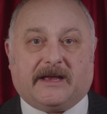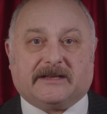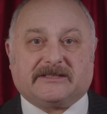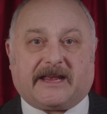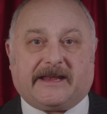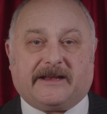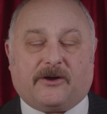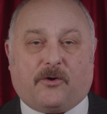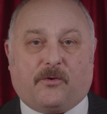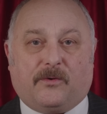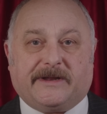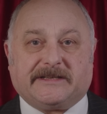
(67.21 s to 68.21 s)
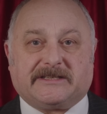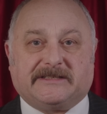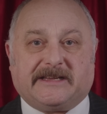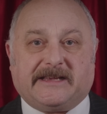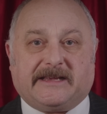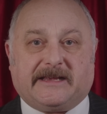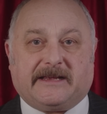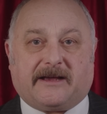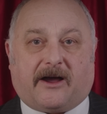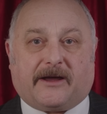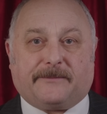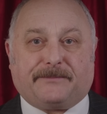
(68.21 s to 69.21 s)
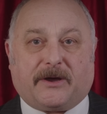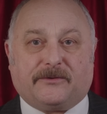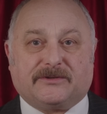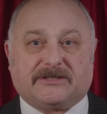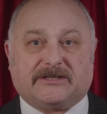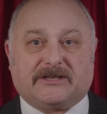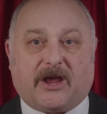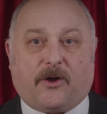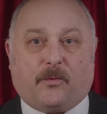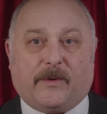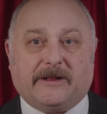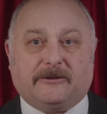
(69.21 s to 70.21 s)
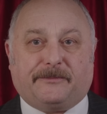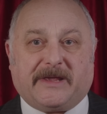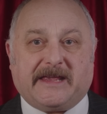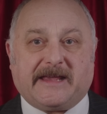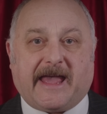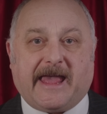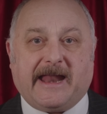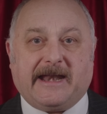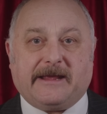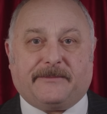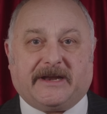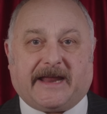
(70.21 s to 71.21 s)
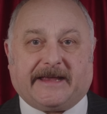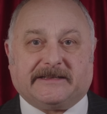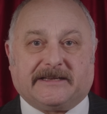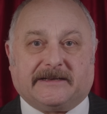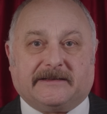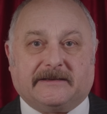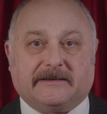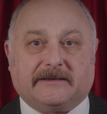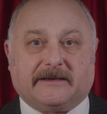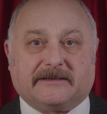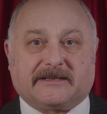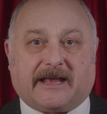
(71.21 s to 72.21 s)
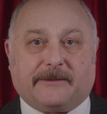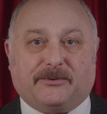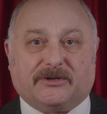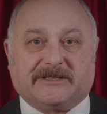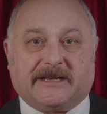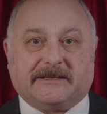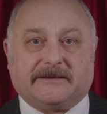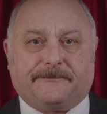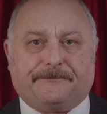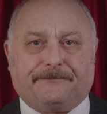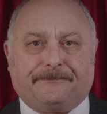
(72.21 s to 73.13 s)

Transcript: saying all its DEI posts will be eliminated, as they put it.